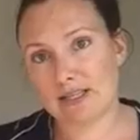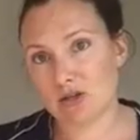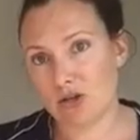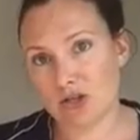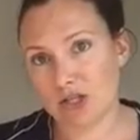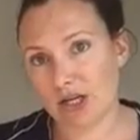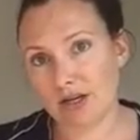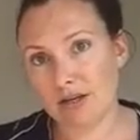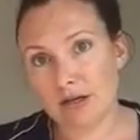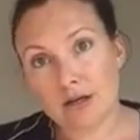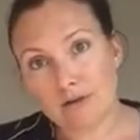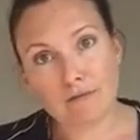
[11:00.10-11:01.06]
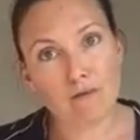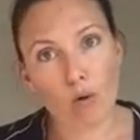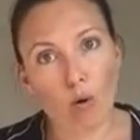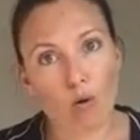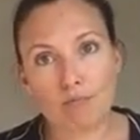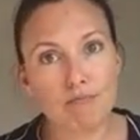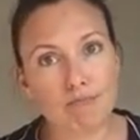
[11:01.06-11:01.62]
searching
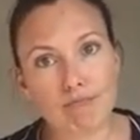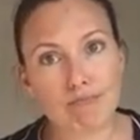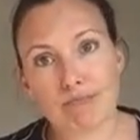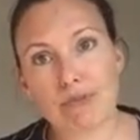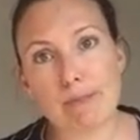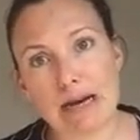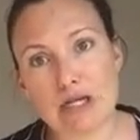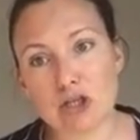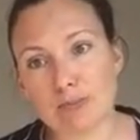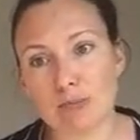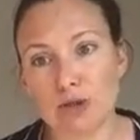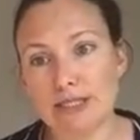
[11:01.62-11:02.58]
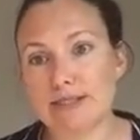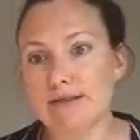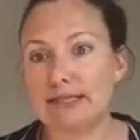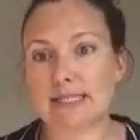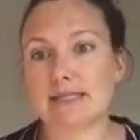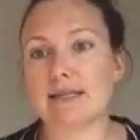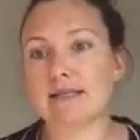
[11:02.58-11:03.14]
for the magic bullet. It
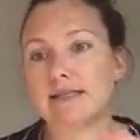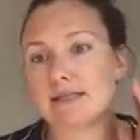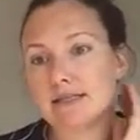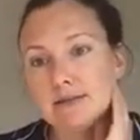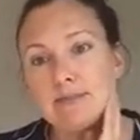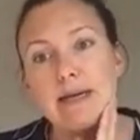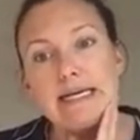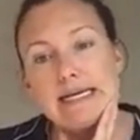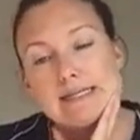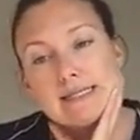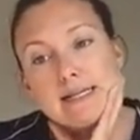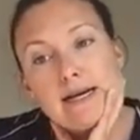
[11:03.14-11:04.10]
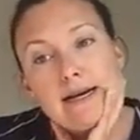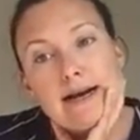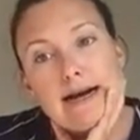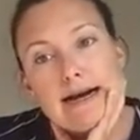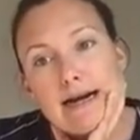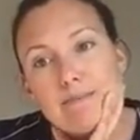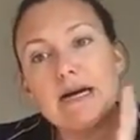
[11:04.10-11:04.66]
doesn't exist, PS.
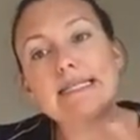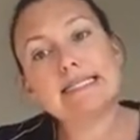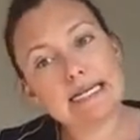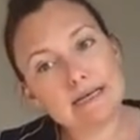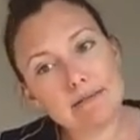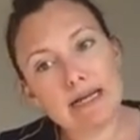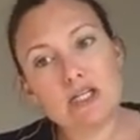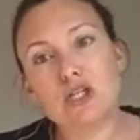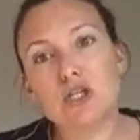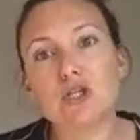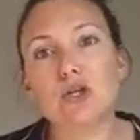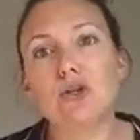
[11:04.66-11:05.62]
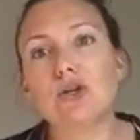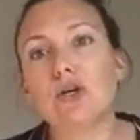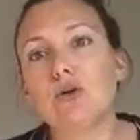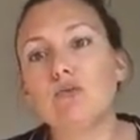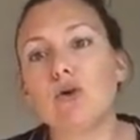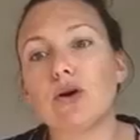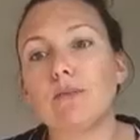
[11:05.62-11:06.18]
I did mention too that
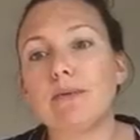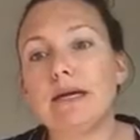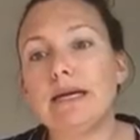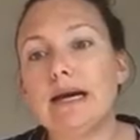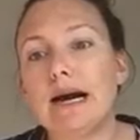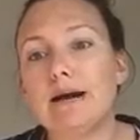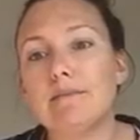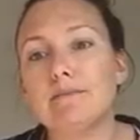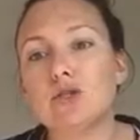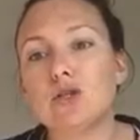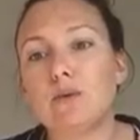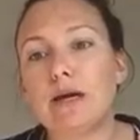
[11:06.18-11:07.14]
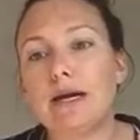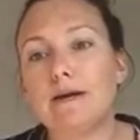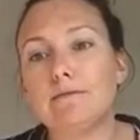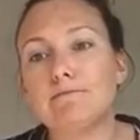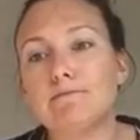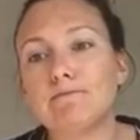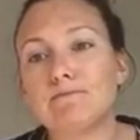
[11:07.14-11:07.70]
you want to be
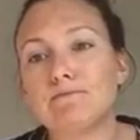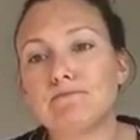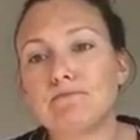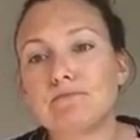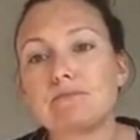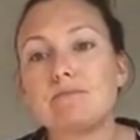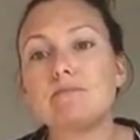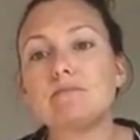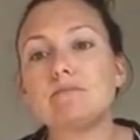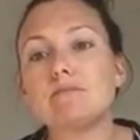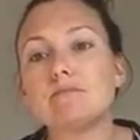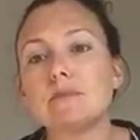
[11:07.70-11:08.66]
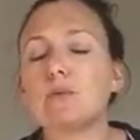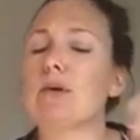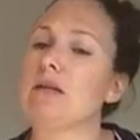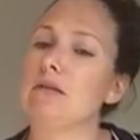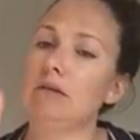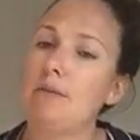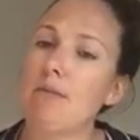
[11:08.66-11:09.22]
doing,
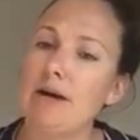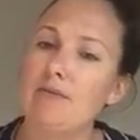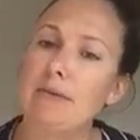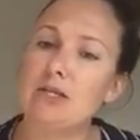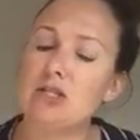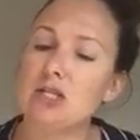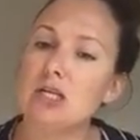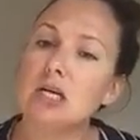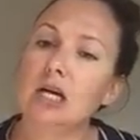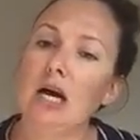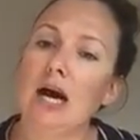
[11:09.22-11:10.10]
well, I might have mentioned it,